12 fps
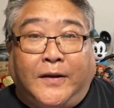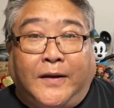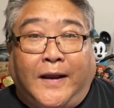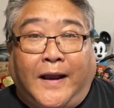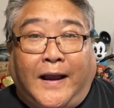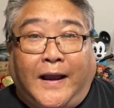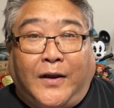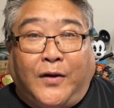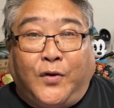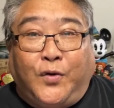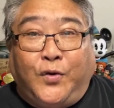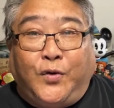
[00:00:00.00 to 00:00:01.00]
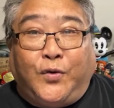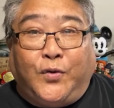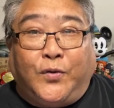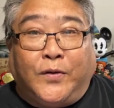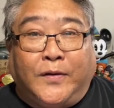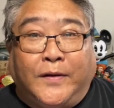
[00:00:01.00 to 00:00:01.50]
uh,
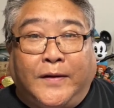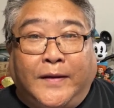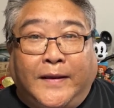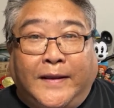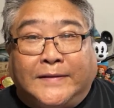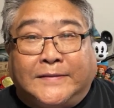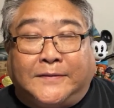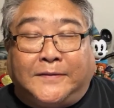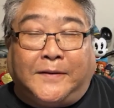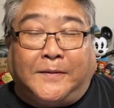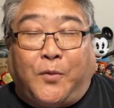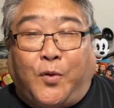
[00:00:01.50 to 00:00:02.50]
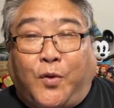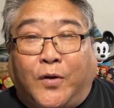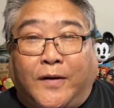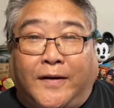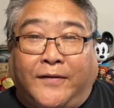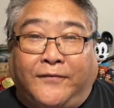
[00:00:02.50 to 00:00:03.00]
who is a little
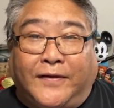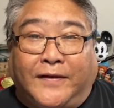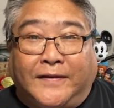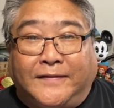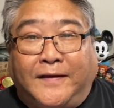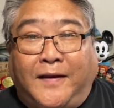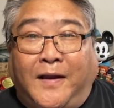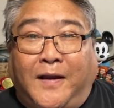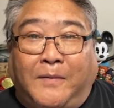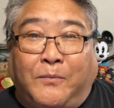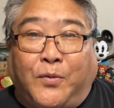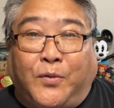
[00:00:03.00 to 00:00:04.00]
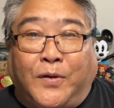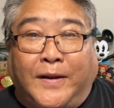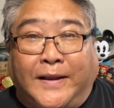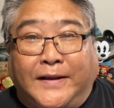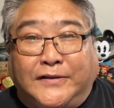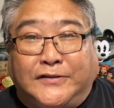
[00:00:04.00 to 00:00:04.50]
more of a
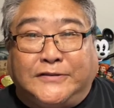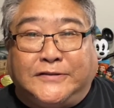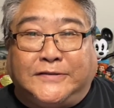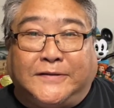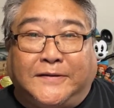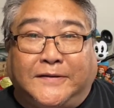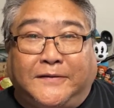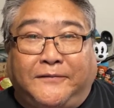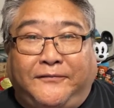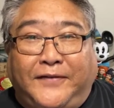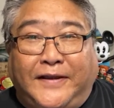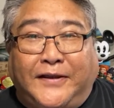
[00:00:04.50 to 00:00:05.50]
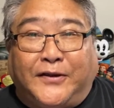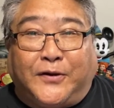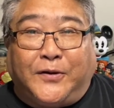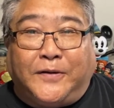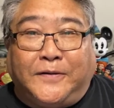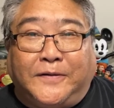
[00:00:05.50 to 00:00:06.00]
tomboyish
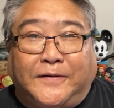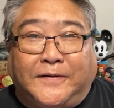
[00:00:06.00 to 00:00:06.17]
figure,